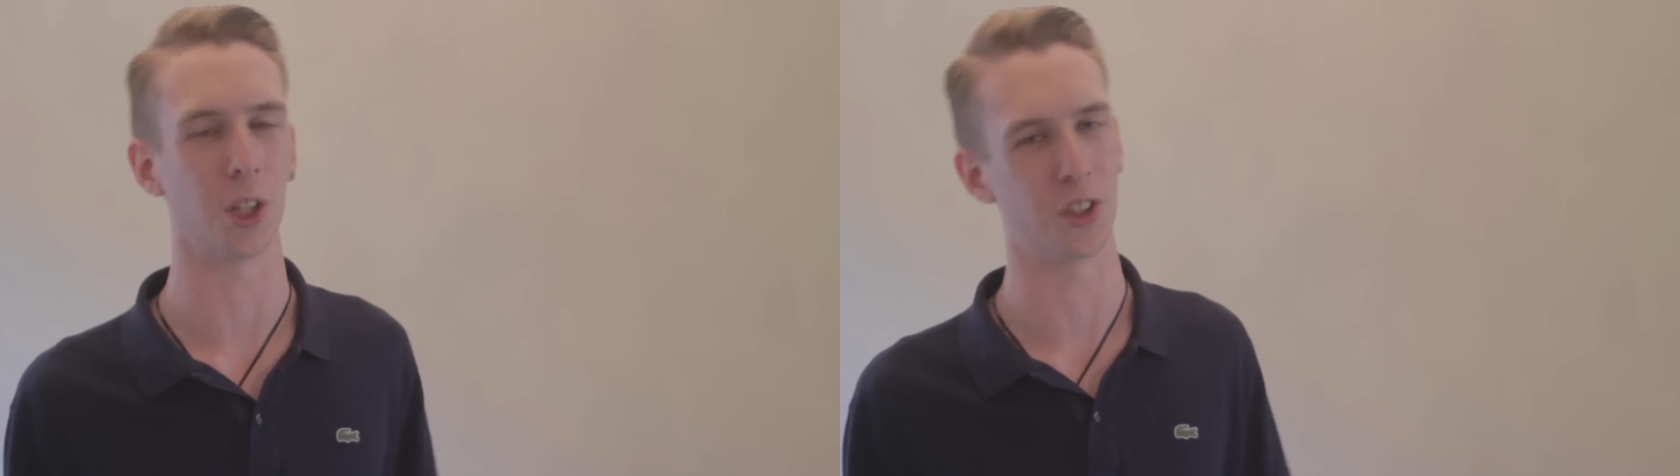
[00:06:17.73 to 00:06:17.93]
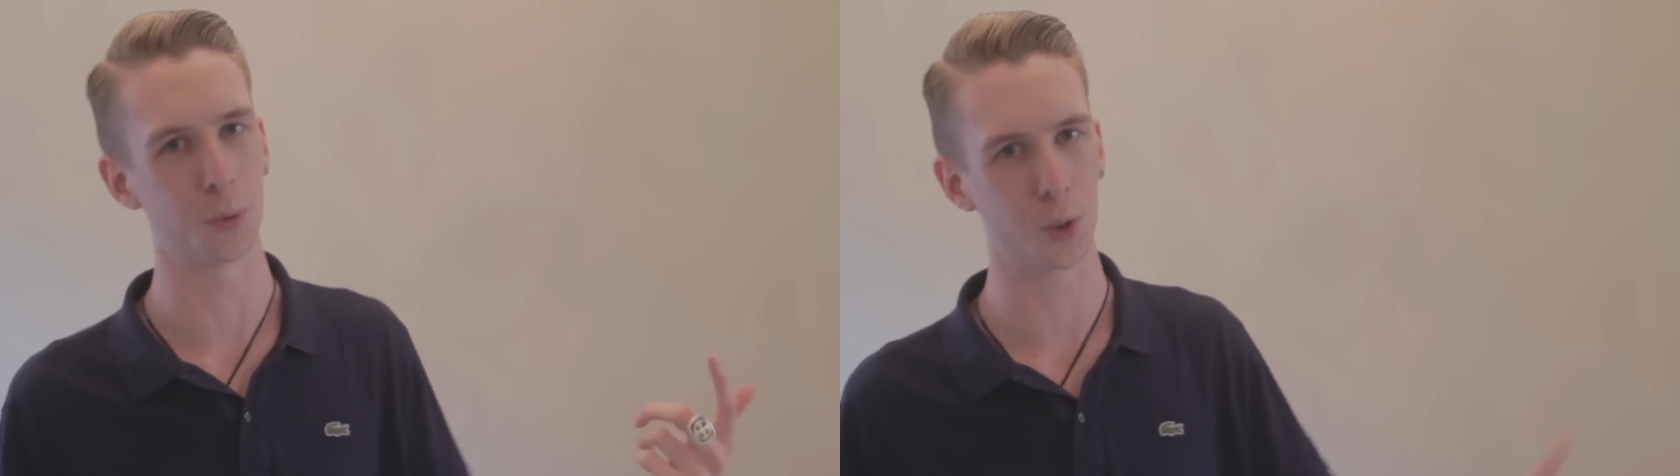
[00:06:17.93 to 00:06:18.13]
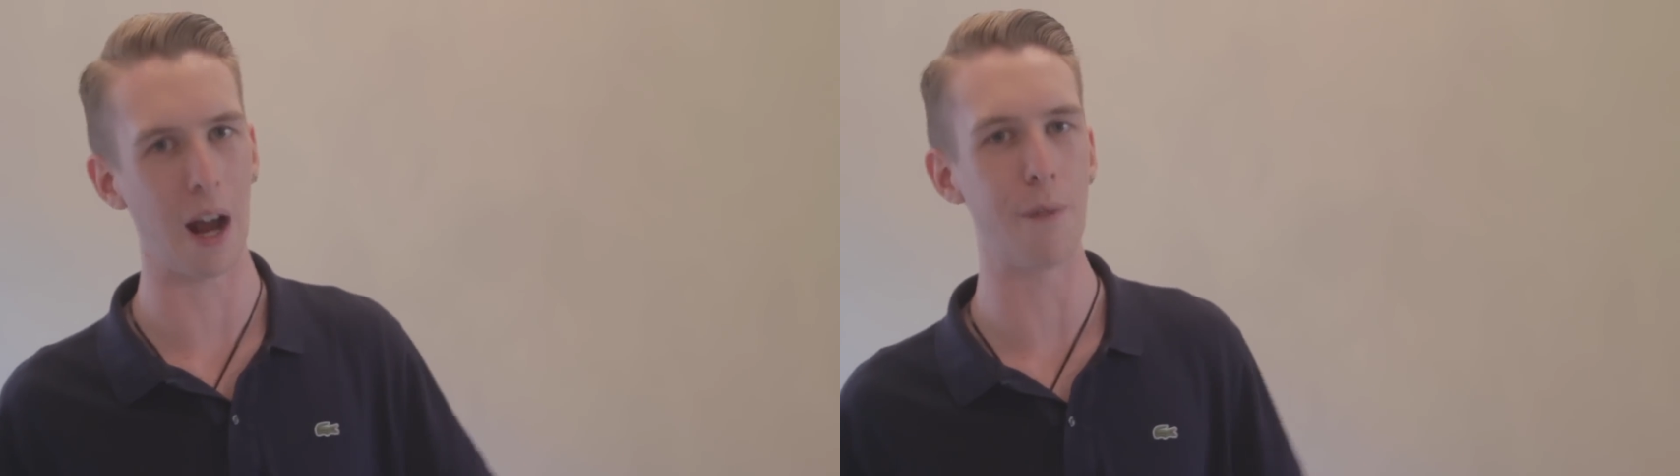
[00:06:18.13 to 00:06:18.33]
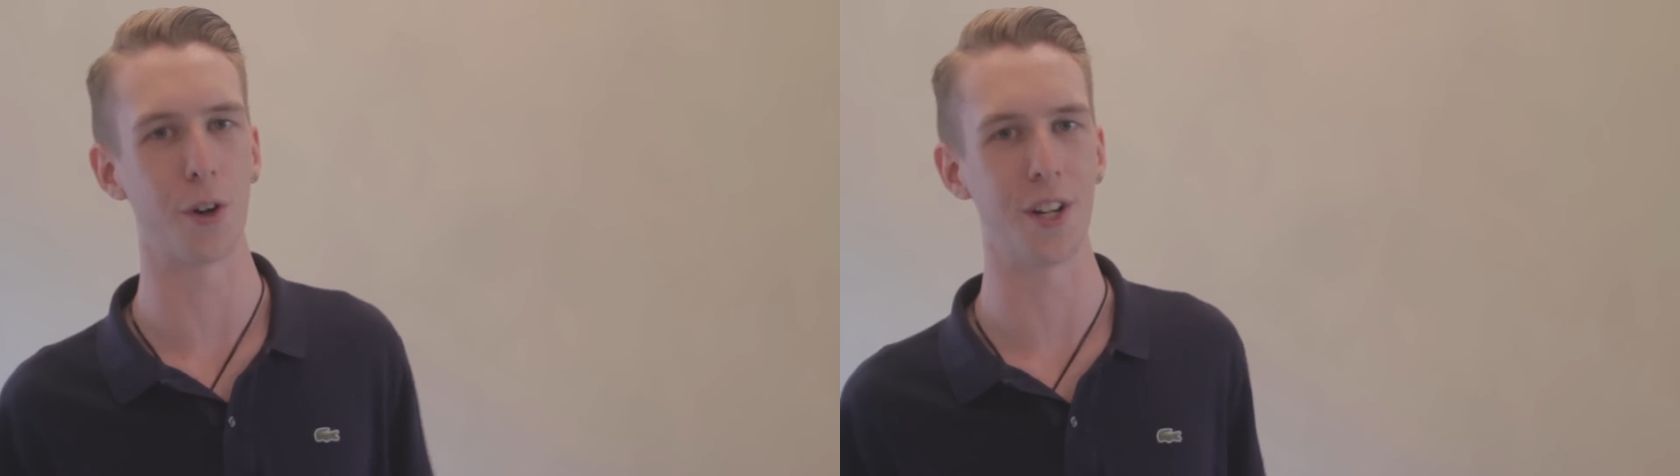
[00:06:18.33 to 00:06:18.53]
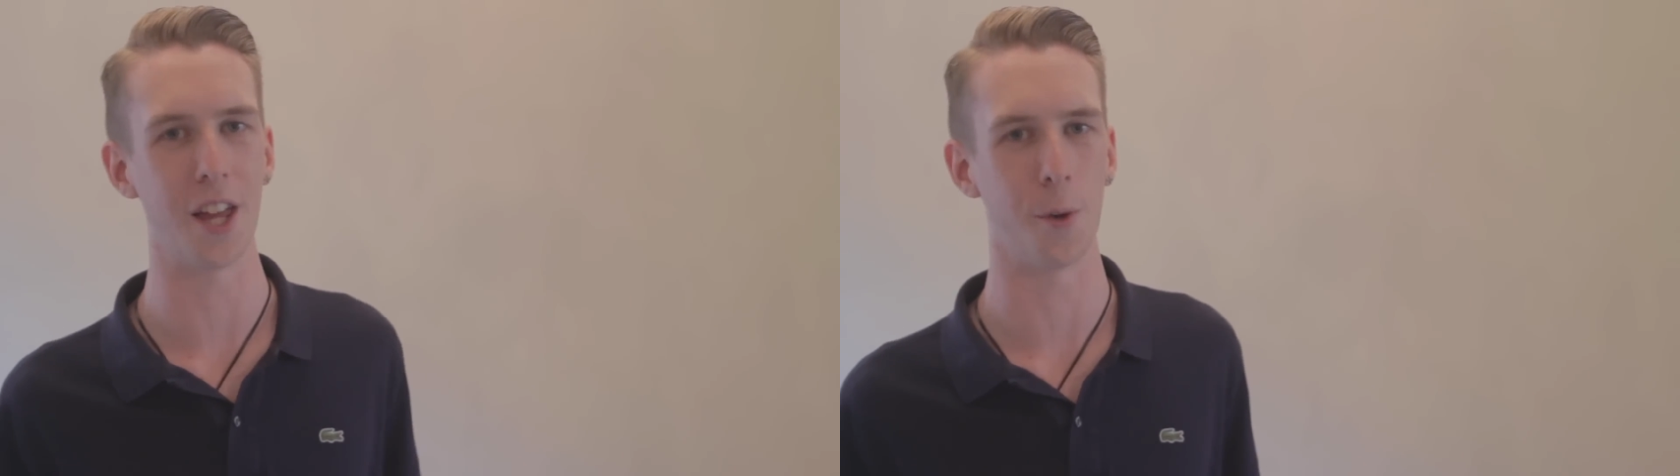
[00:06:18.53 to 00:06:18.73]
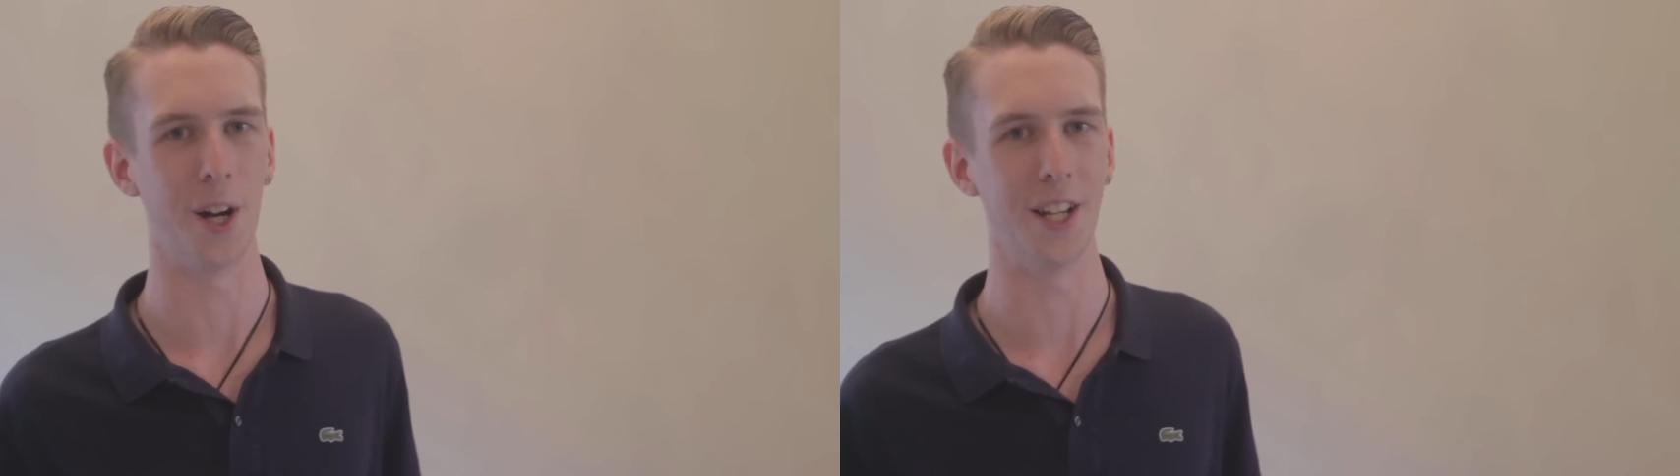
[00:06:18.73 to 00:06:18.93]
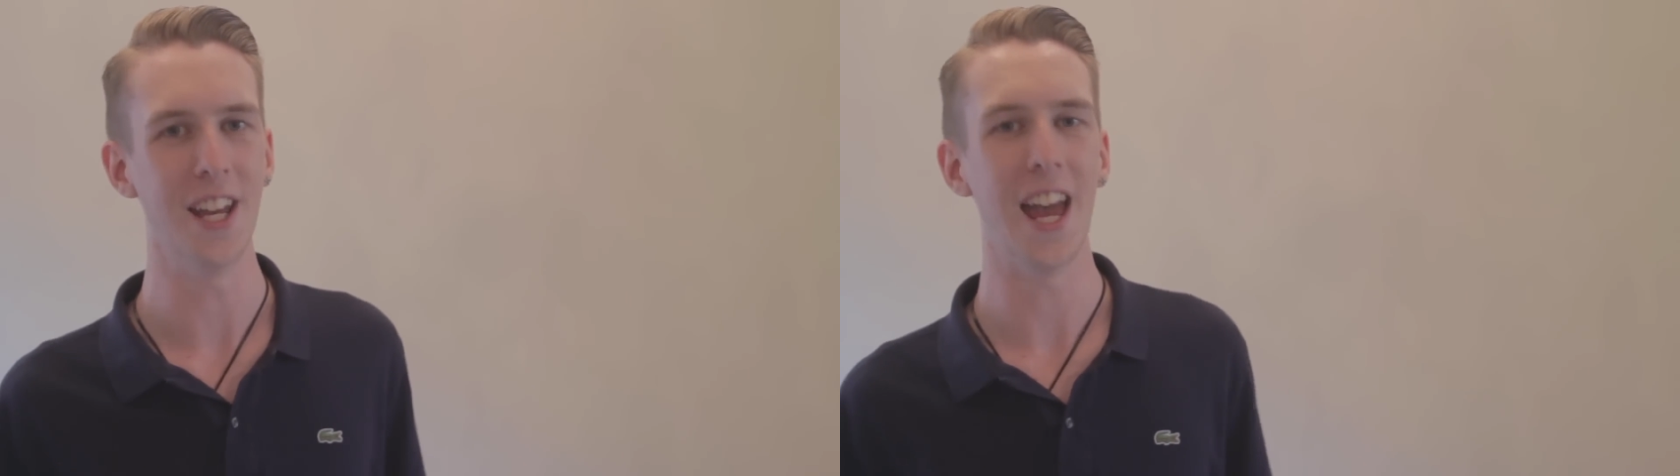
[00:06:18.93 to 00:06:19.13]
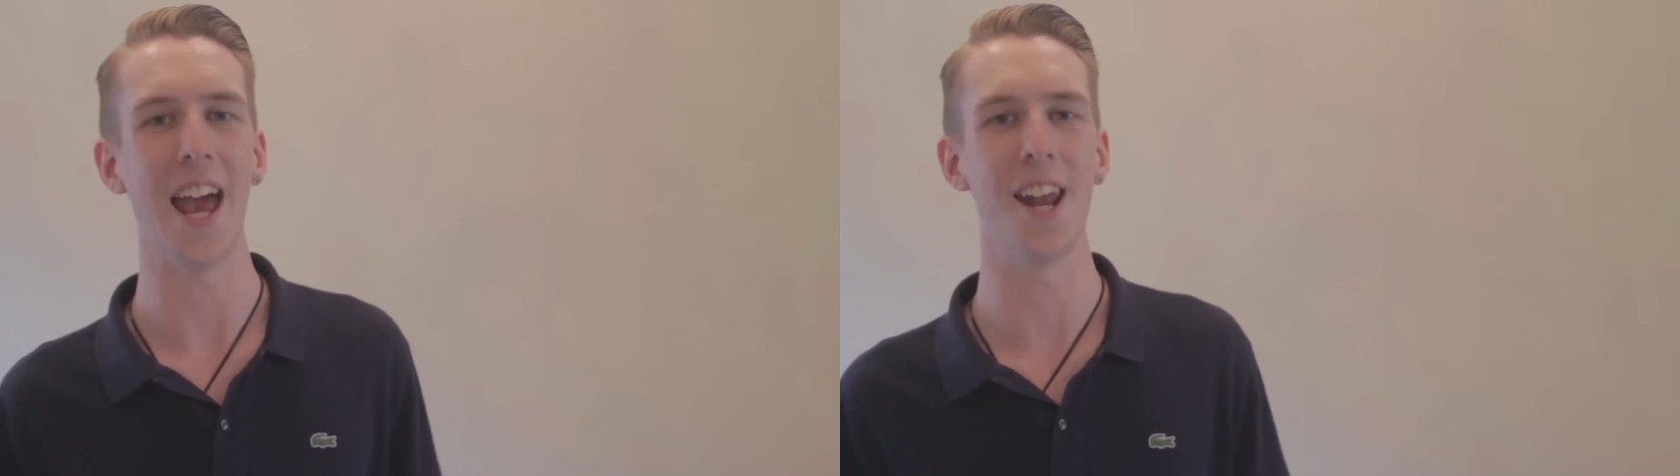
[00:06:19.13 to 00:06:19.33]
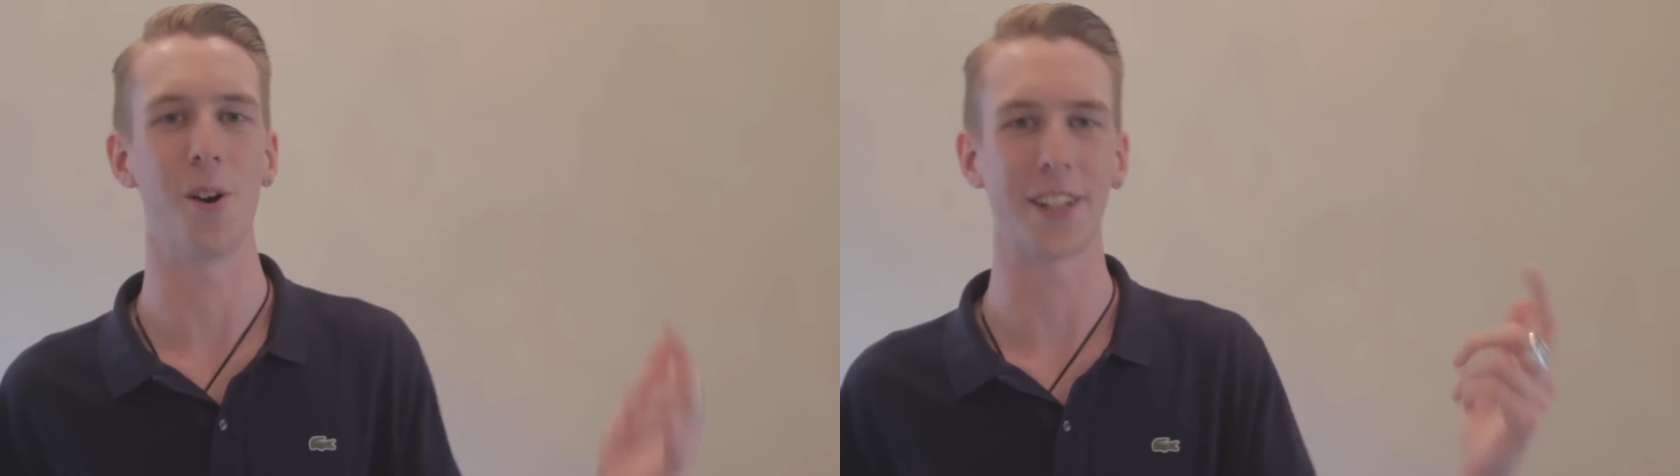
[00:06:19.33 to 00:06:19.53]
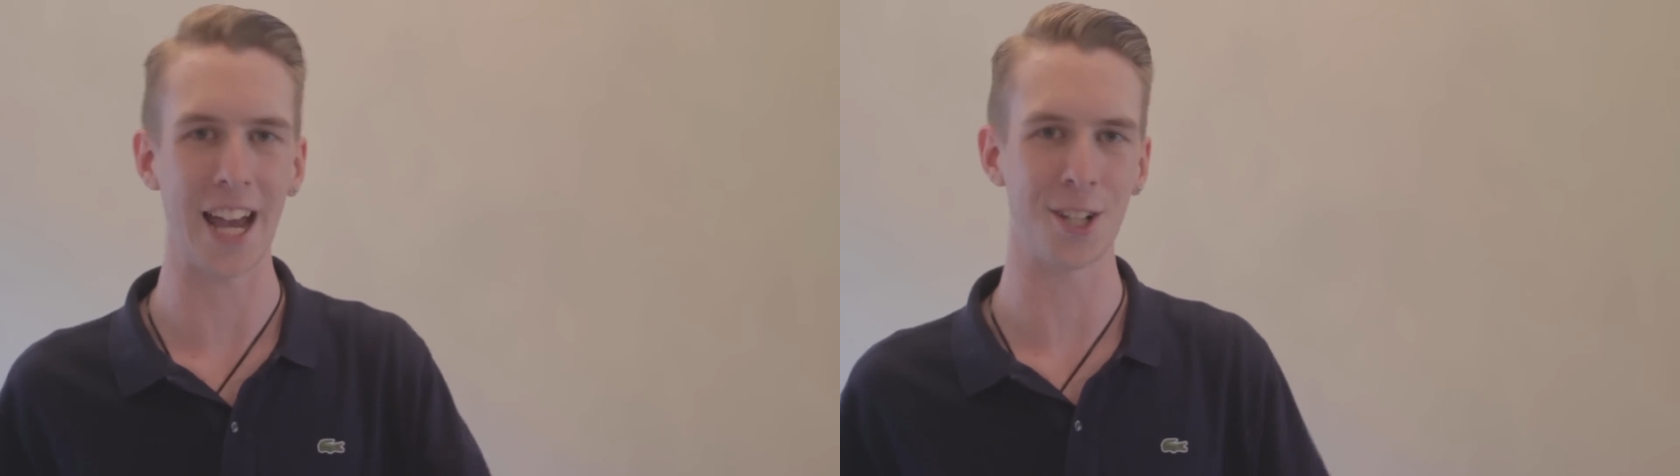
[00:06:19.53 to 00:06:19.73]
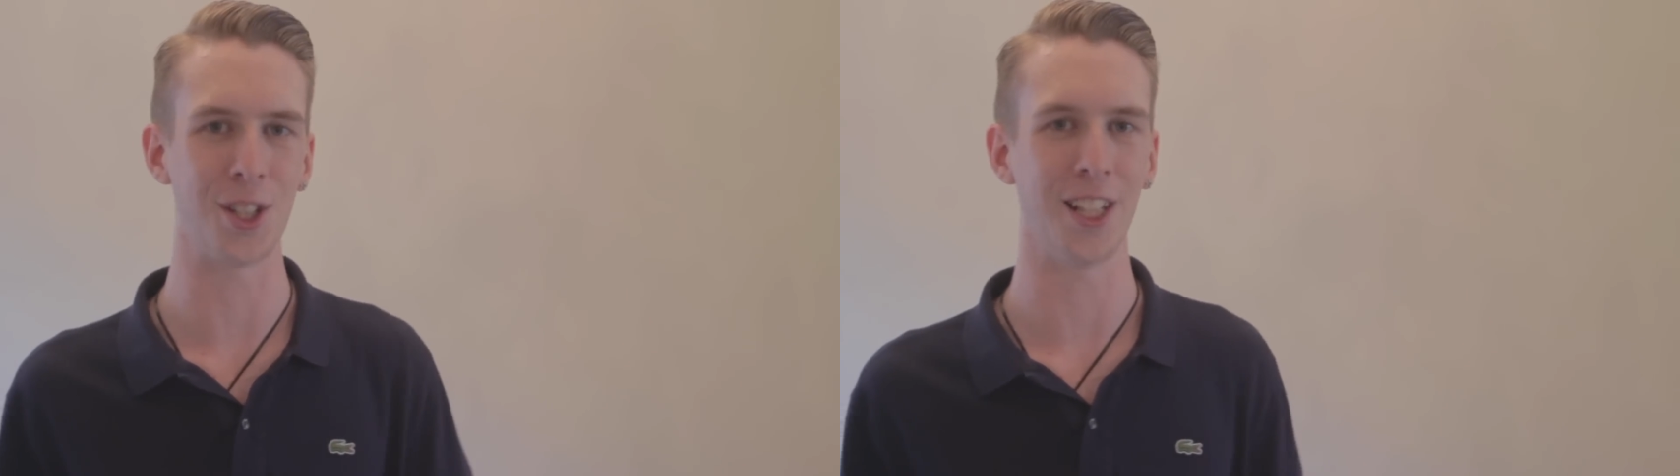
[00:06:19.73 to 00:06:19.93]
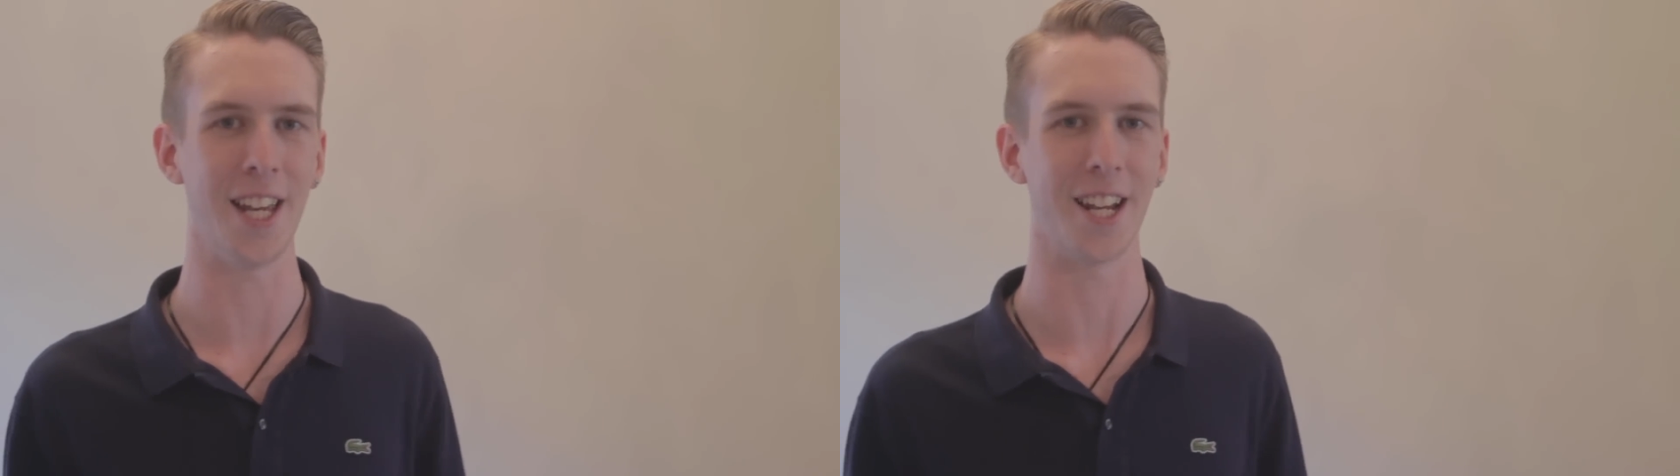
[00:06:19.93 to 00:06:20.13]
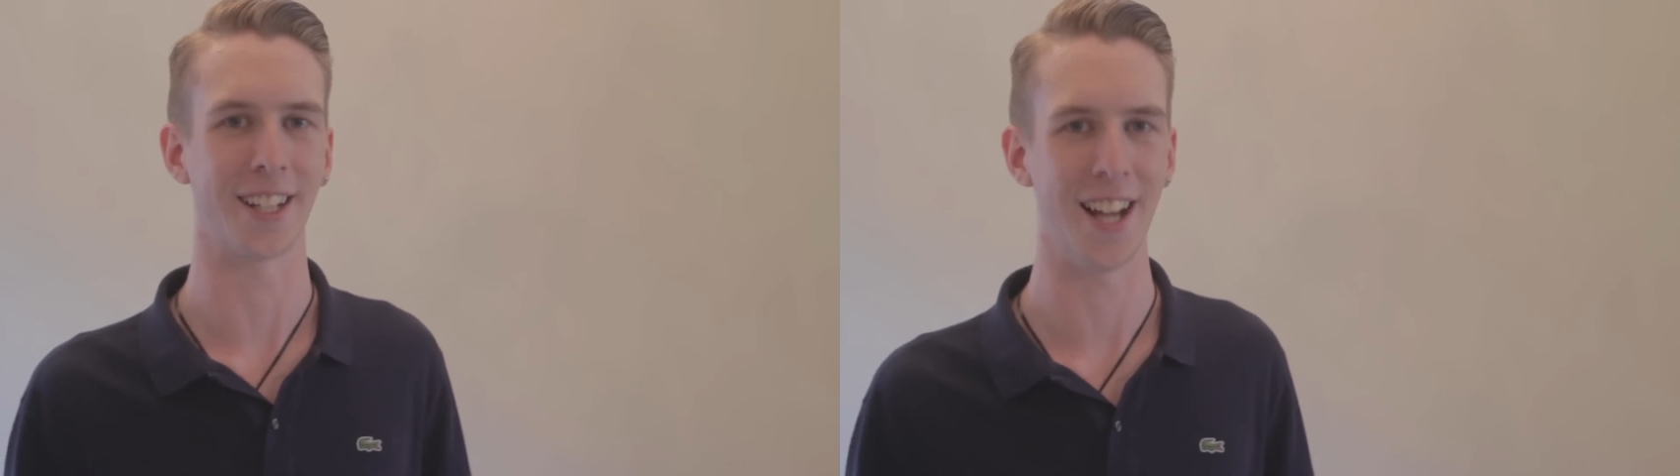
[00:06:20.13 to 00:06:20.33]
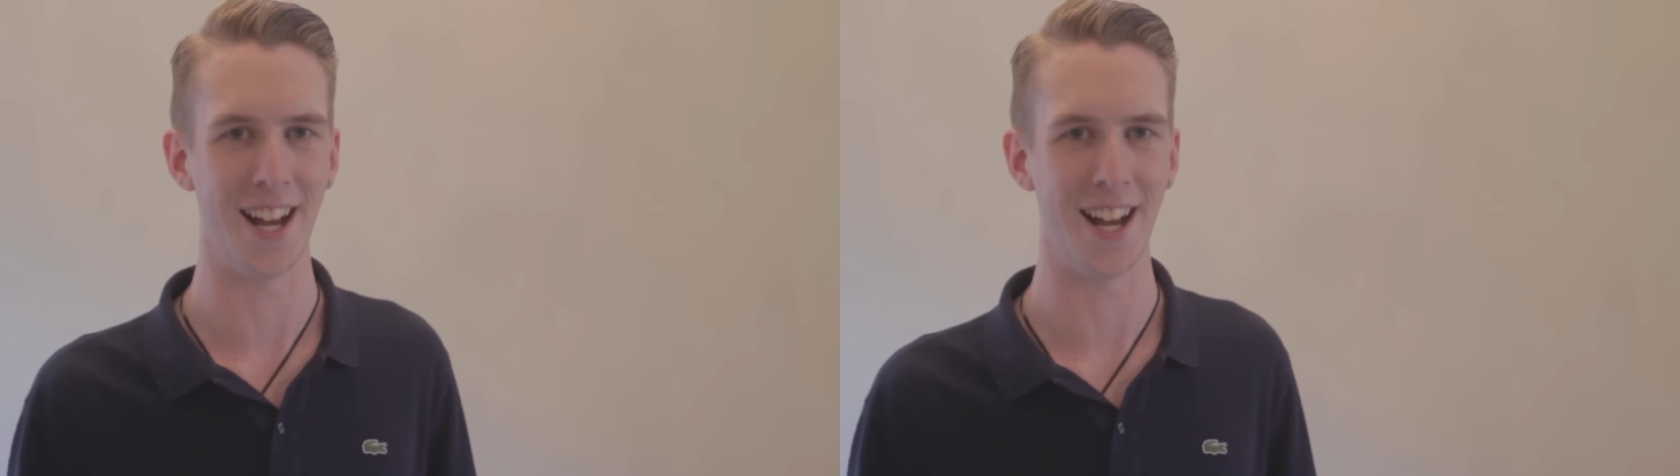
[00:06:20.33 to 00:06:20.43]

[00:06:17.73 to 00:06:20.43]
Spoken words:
so subscribe for another one, and I'll catch you later.